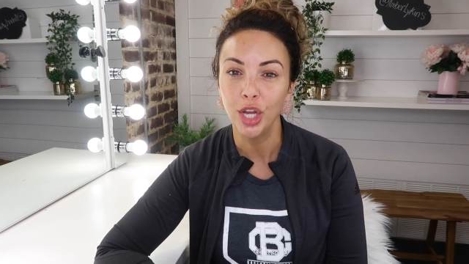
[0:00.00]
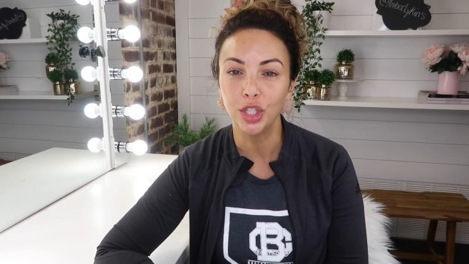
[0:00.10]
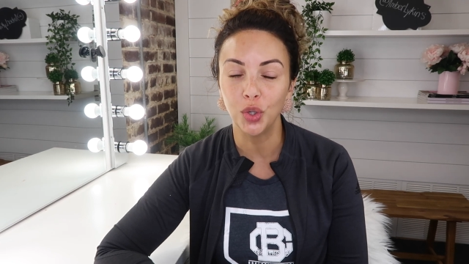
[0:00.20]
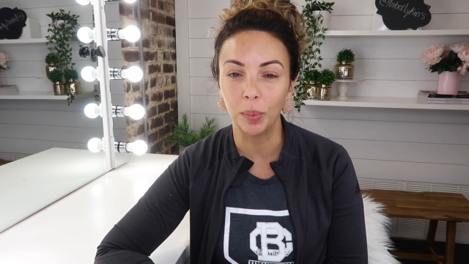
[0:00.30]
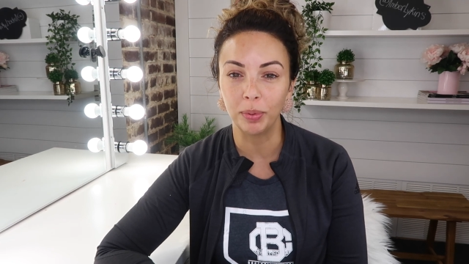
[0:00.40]

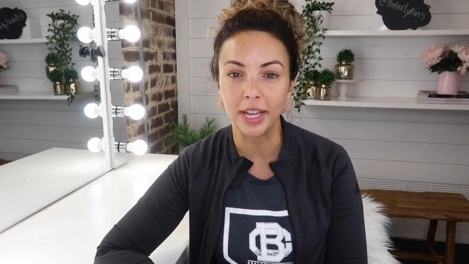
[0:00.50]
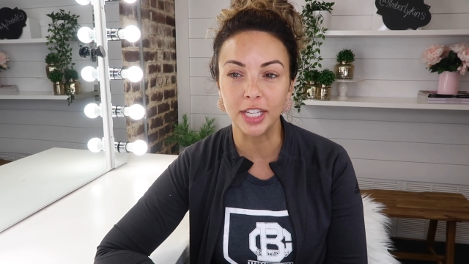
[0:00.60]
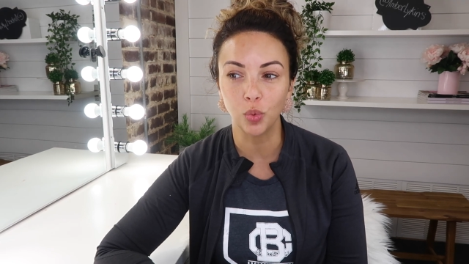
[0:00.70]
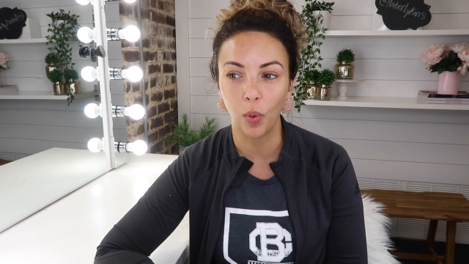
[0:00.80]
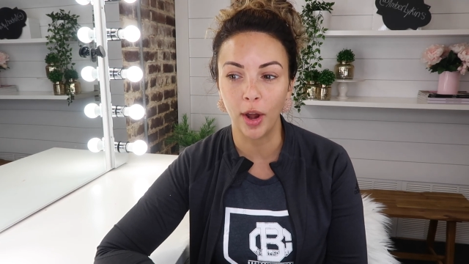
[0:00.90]
to a
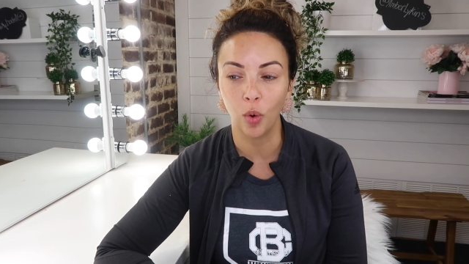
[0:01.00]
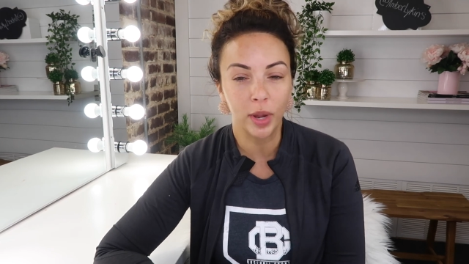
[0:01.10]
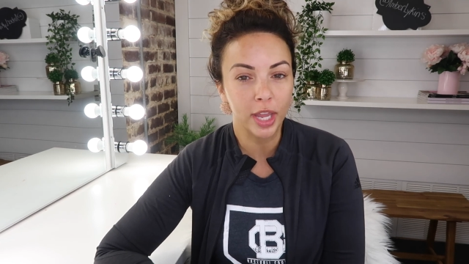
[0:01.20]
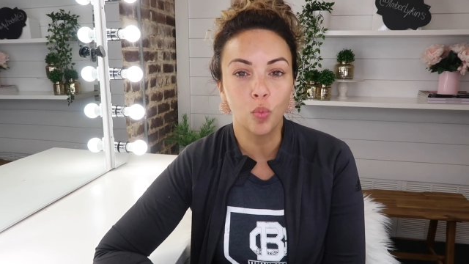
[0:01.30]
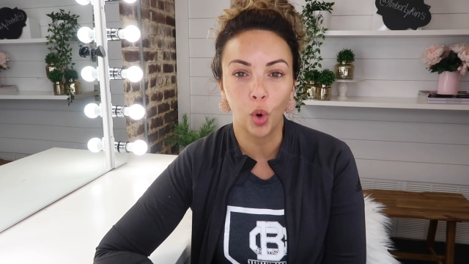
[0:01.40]
place where we
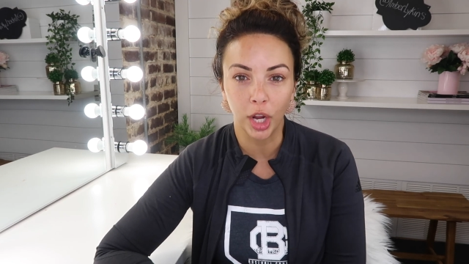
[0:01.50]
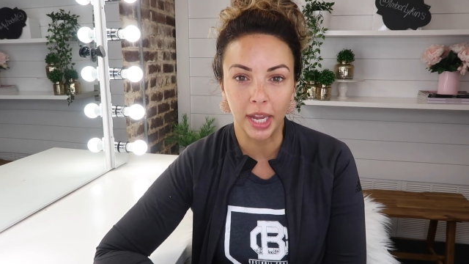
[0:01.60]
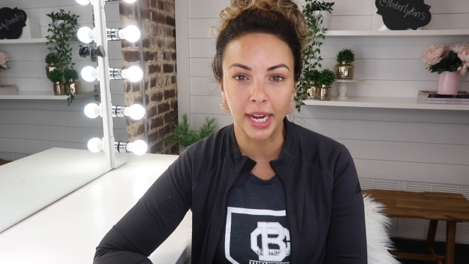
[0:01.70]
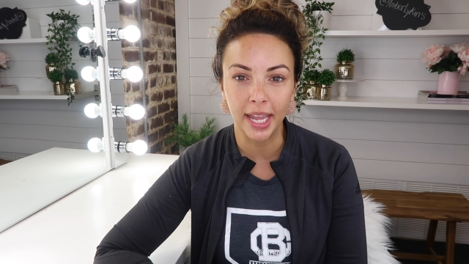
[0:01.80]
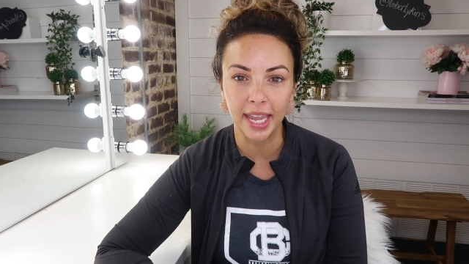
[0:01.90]
can work
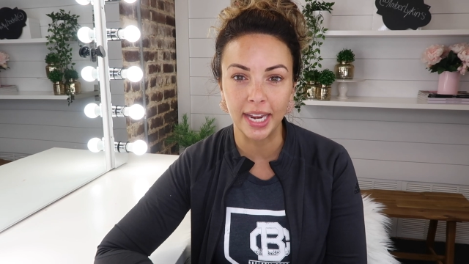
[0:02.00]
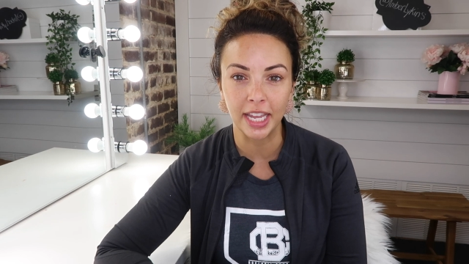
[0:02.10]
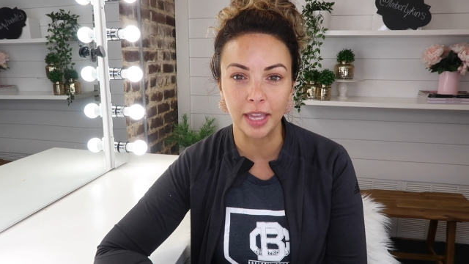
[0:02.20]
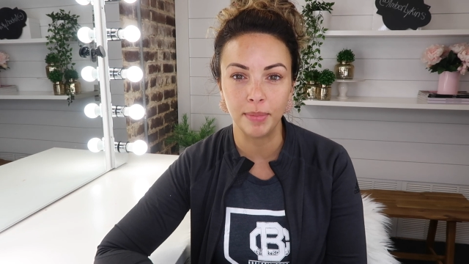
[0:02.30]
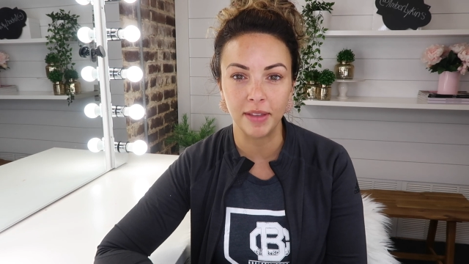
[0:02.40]
in it and it
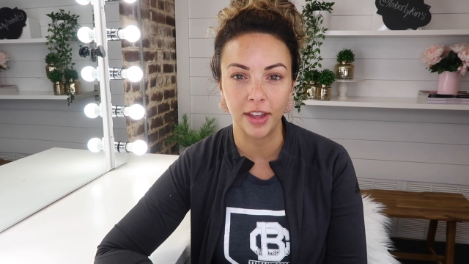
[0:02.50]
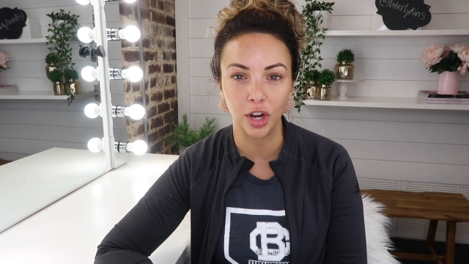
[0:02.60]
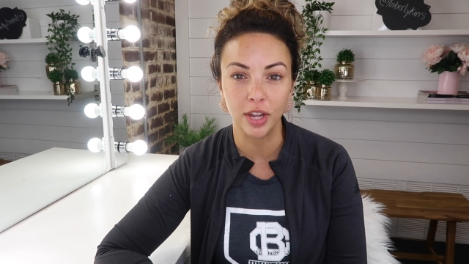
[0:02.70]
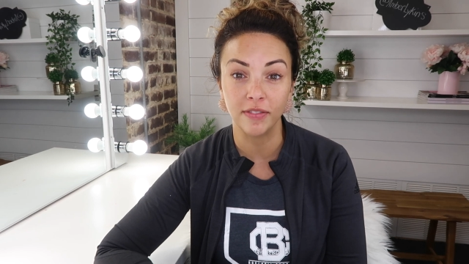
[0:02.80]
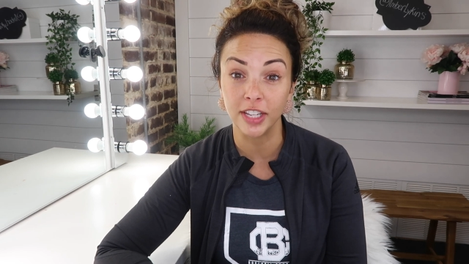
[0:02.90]
can be
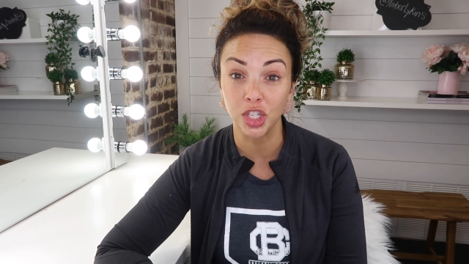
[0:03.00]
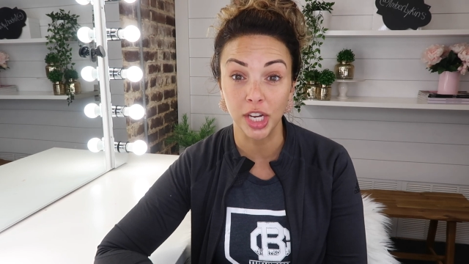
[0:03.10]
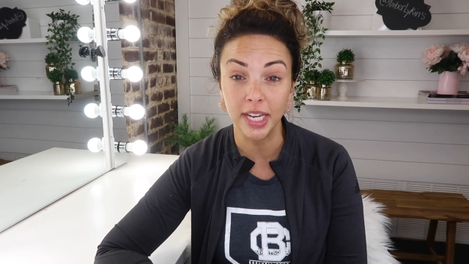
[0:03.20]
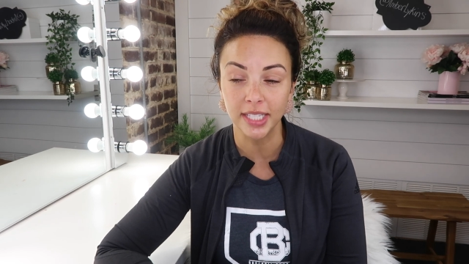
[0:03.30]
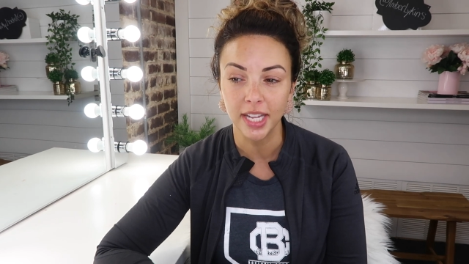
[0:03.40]
very
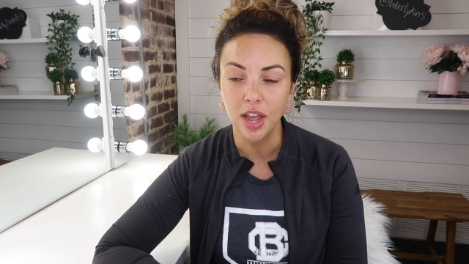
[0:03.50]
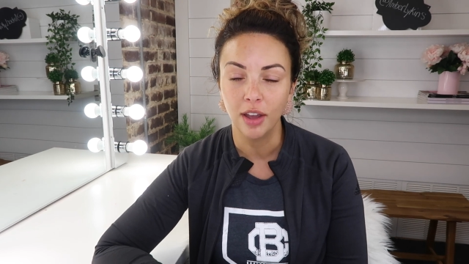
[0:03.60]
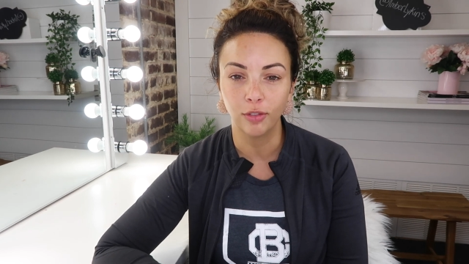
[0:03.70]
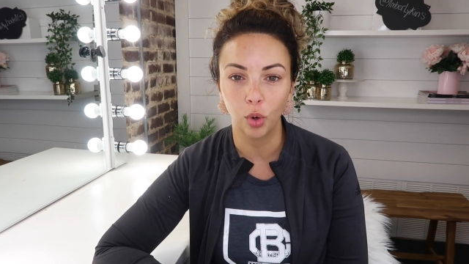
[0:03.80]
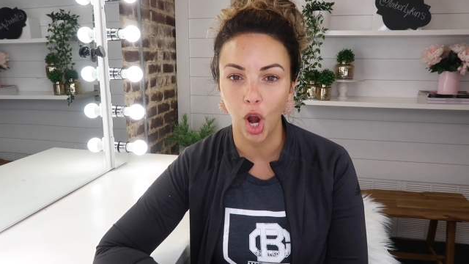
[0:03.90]
efficient
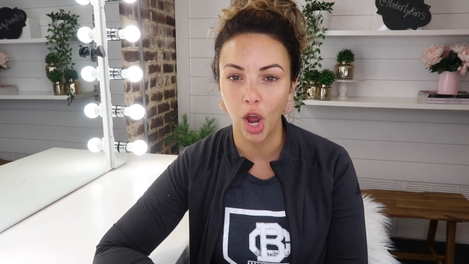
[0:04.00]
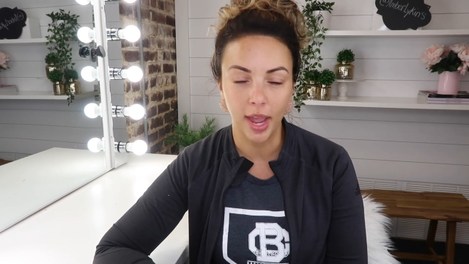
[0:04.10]
for